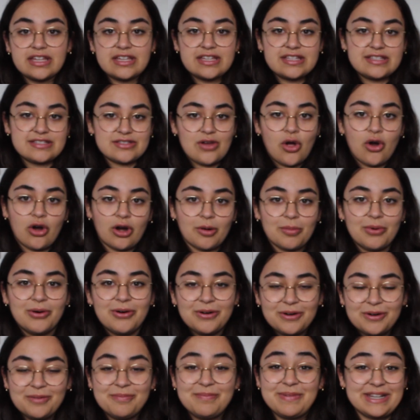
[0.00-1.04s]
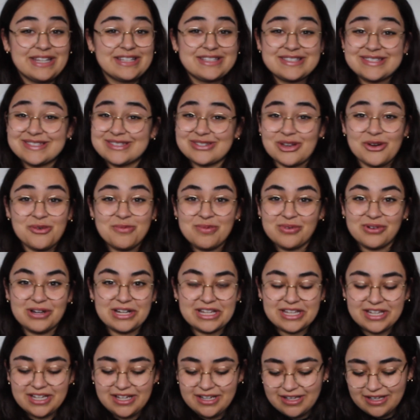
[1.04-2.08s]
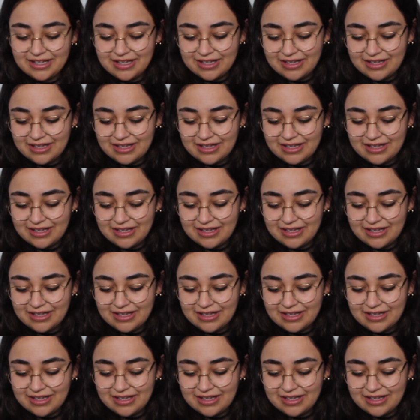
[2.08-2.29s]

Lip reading: is horrible, but it's so pretty.